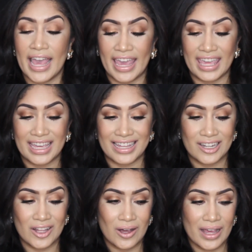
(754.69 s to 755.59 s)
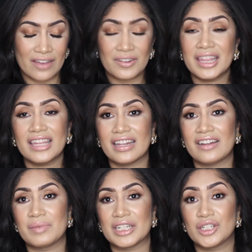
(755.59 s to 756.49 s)
and everything that
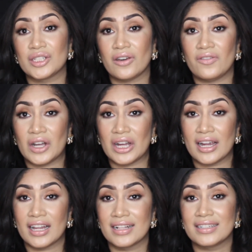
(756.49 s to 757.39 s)
I've mentioned so far